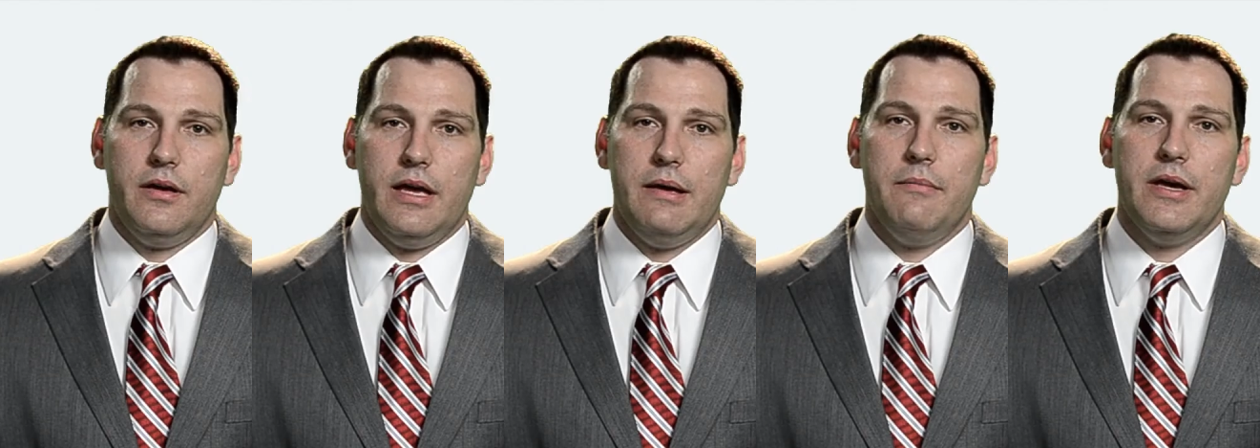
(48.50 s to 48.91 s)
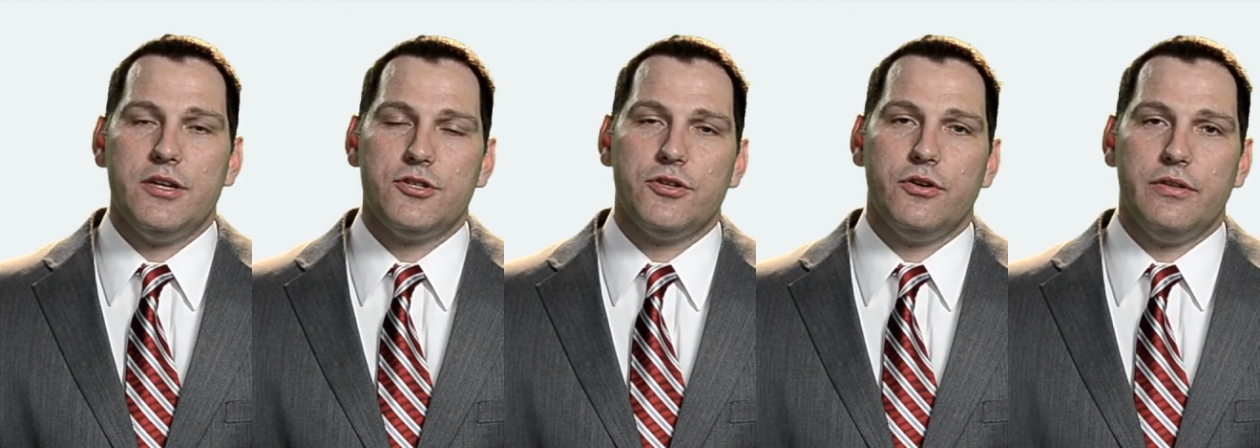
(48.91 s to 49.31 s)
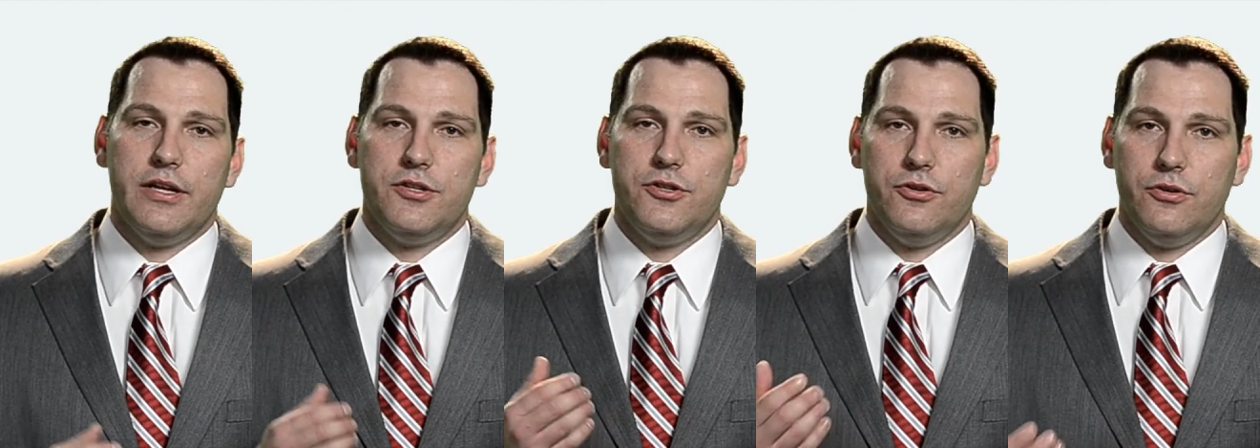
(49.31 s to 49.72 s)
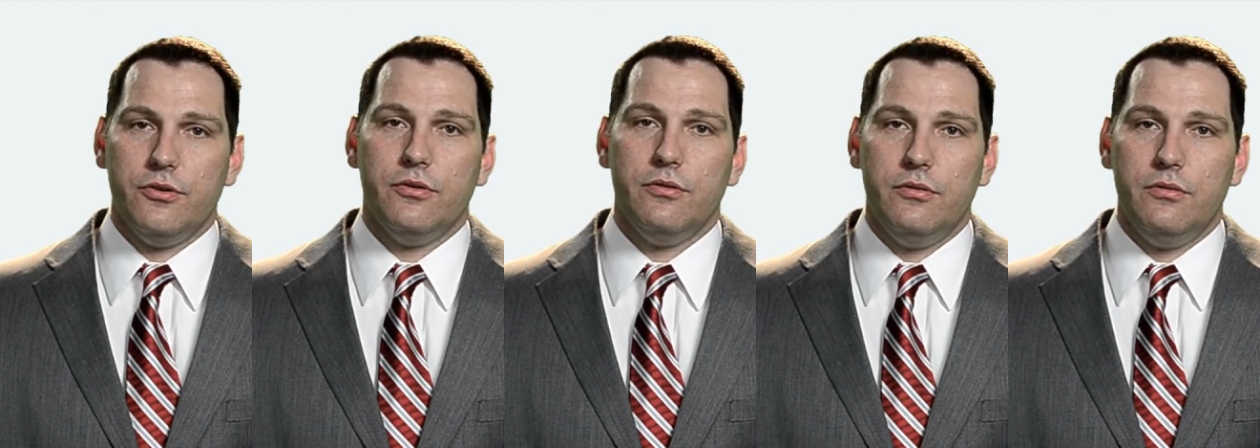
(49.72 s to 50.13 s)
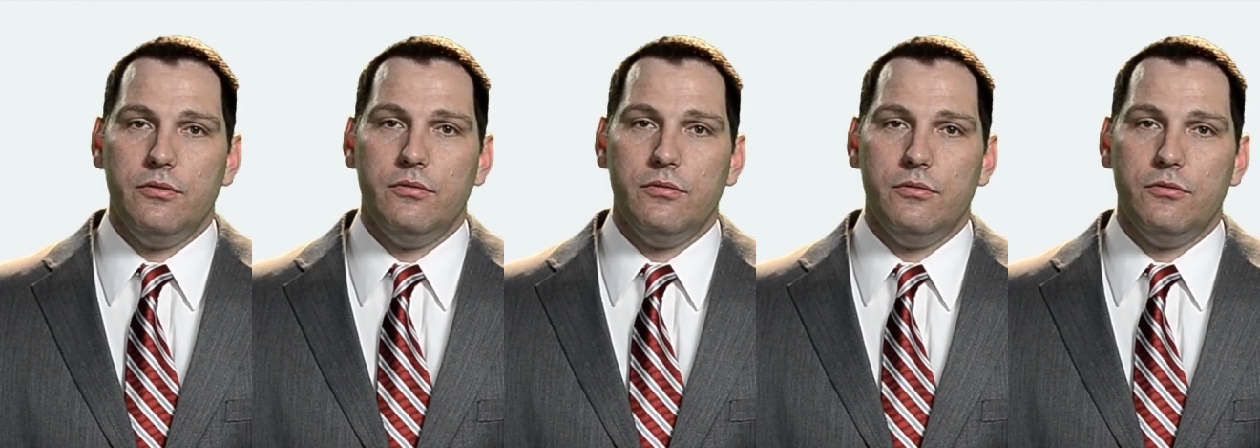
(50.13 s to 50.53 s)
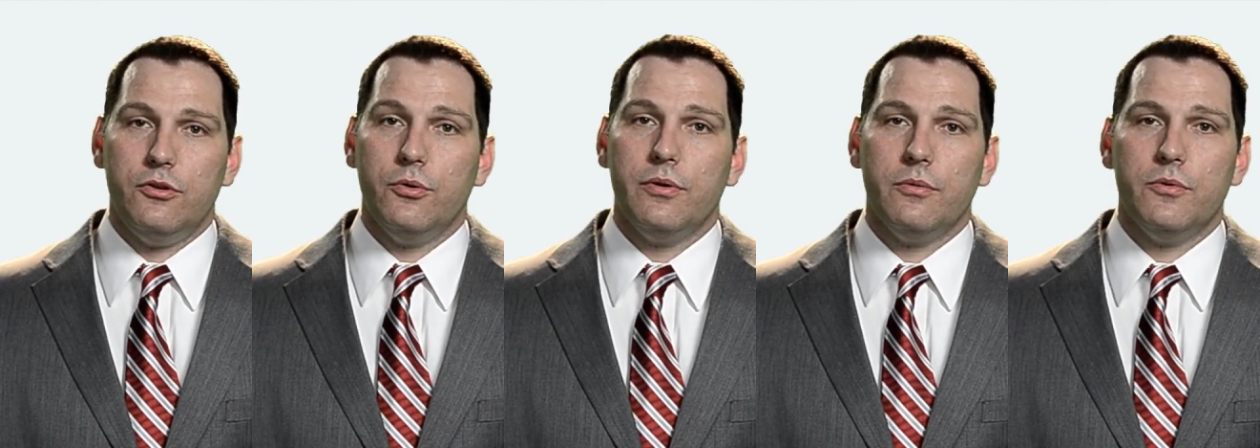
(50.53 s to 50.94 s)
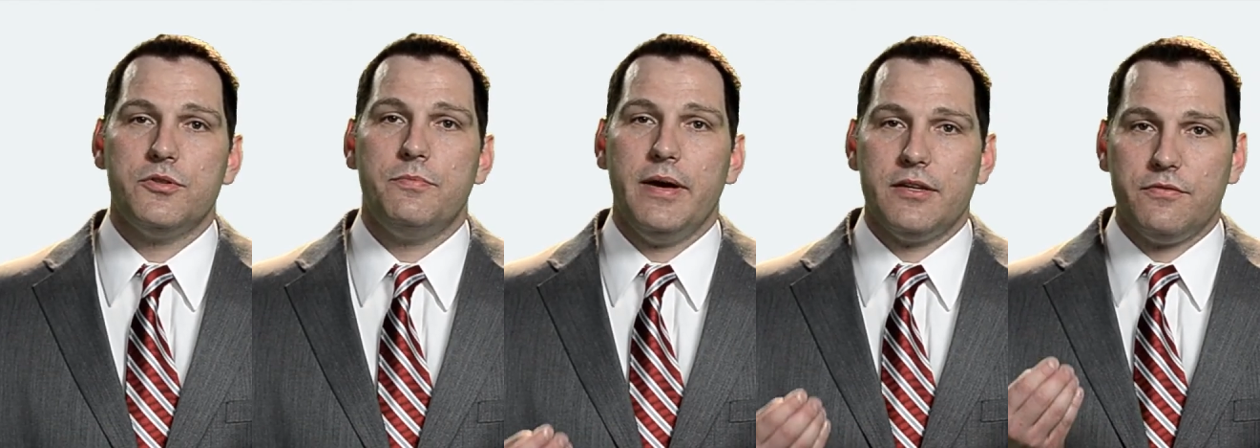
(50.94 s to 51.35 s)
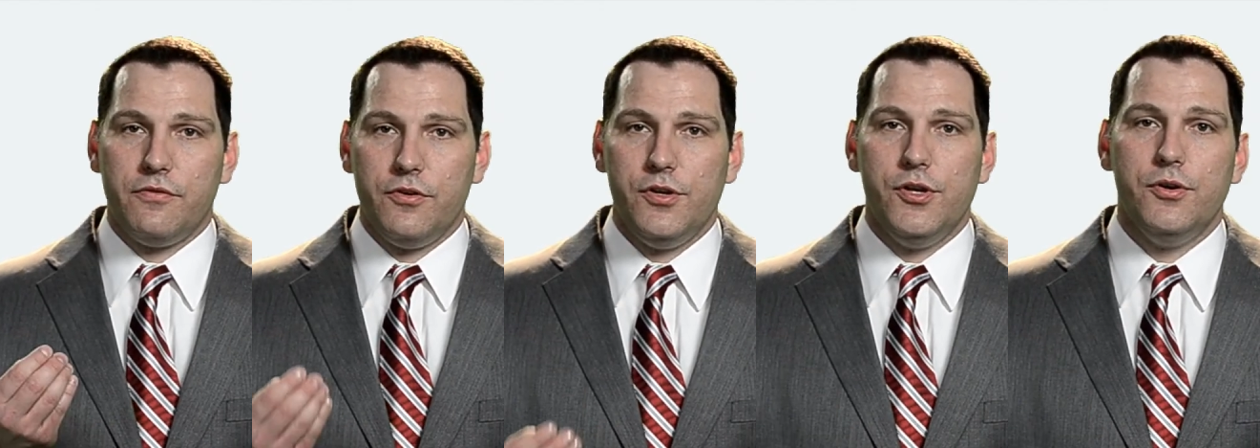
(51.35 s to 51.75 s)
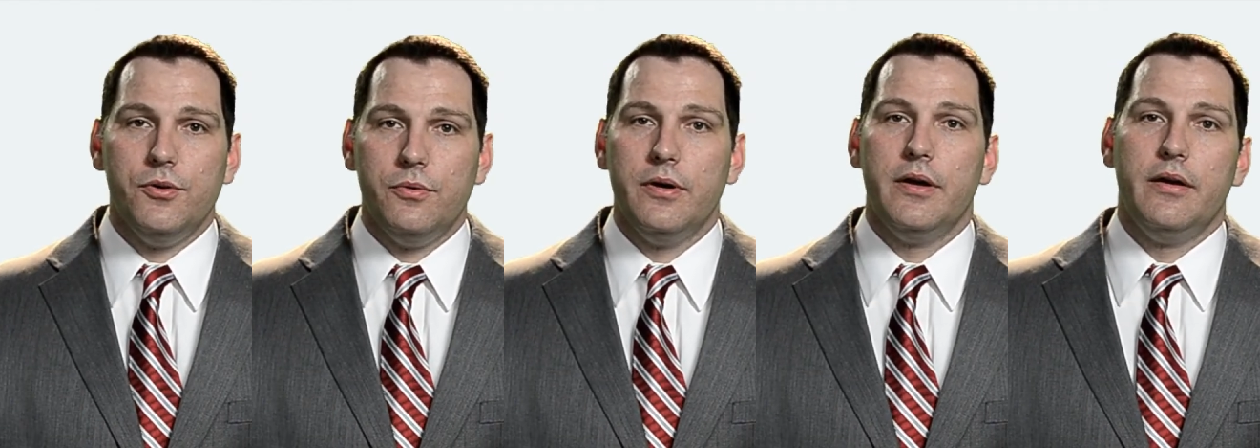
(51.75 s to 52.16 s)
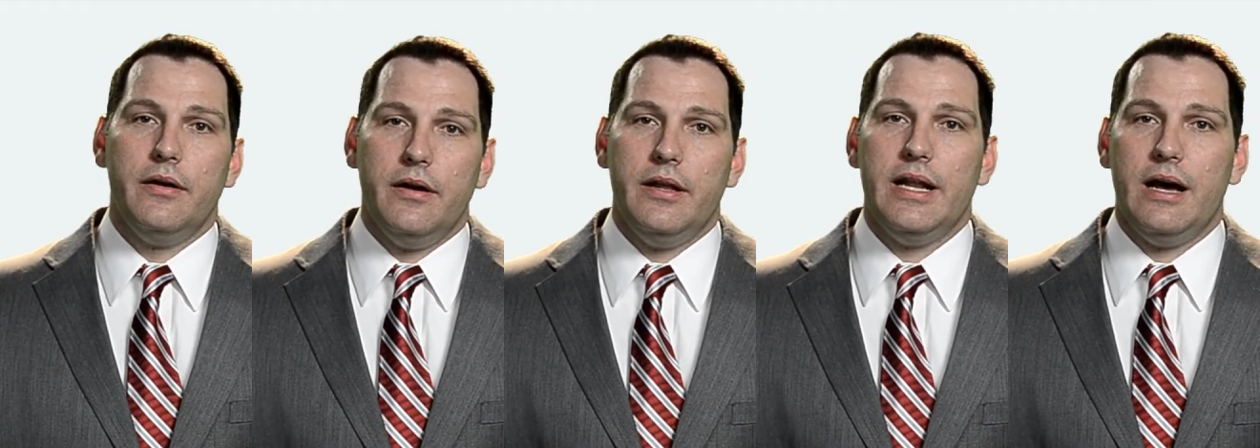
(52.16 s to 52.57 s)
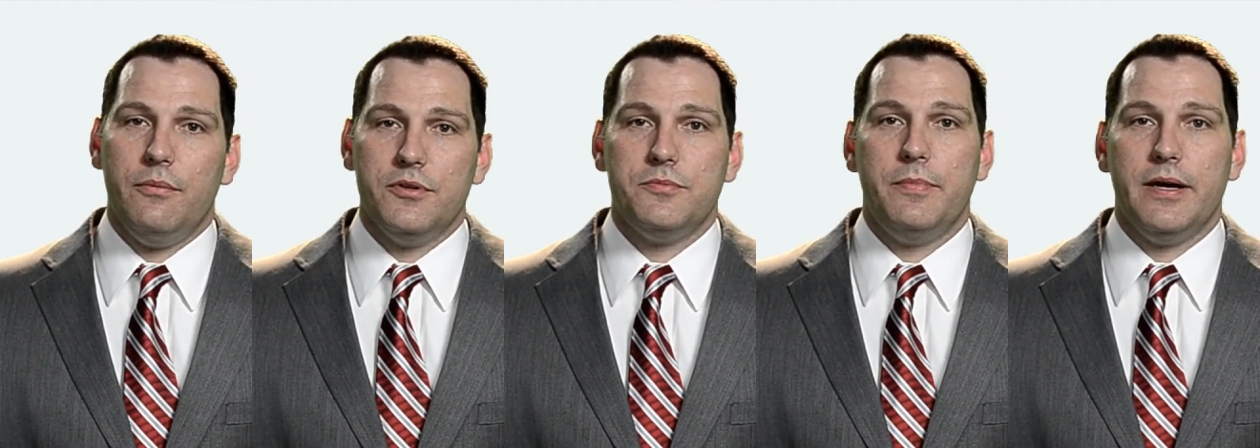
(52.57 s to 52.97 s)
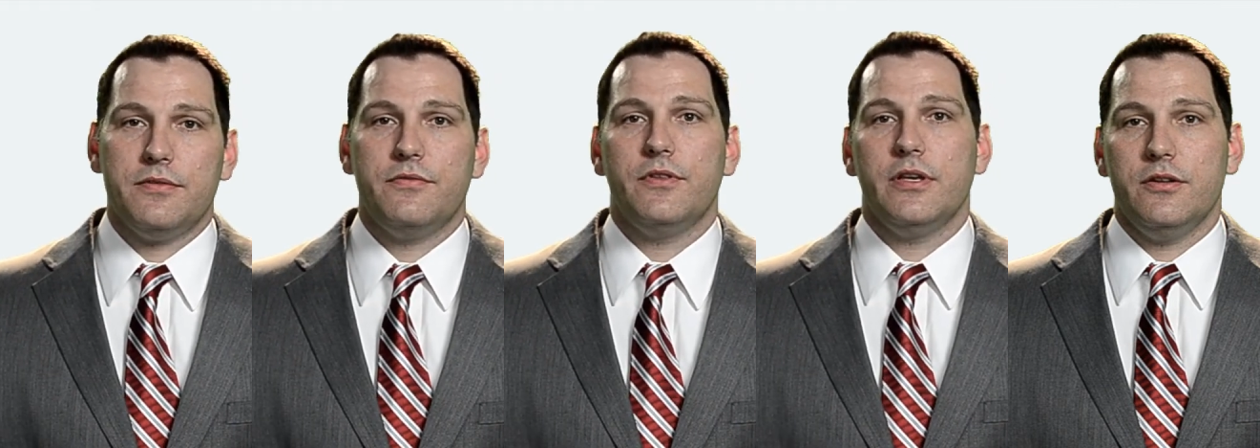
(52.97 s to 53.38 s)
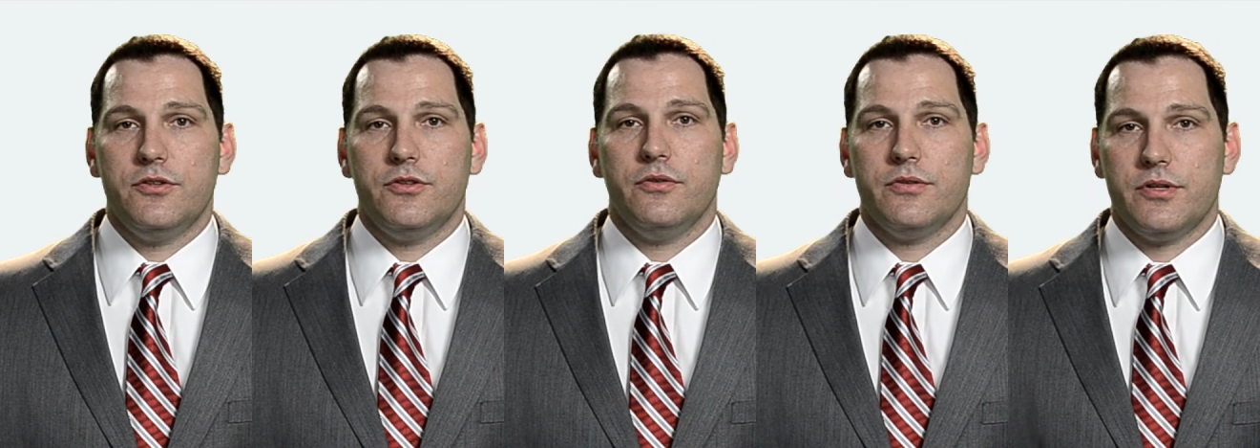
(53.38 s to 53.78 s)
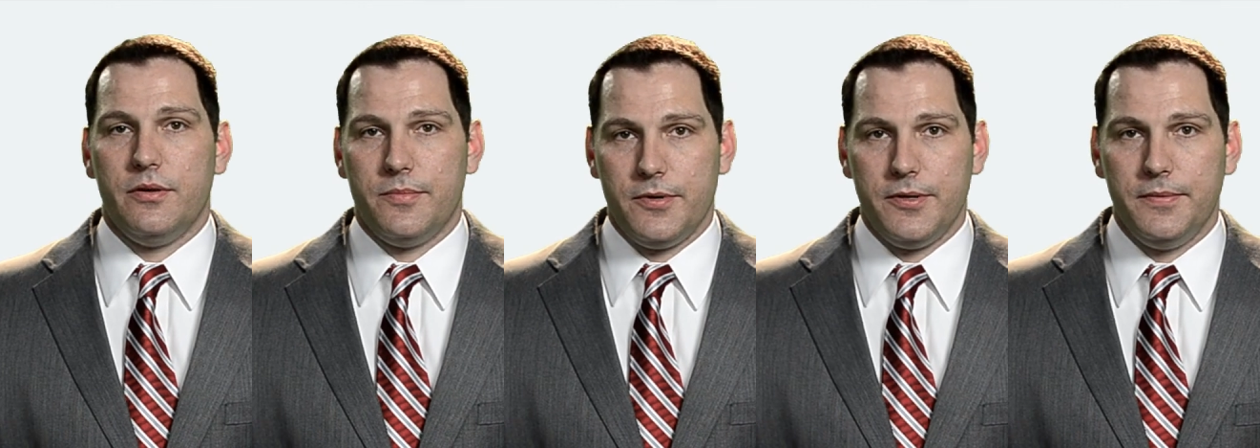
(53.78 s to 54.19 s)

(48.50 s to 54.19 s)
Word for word: and make sure that you're doing what's best for you and not what's best for the insurance company.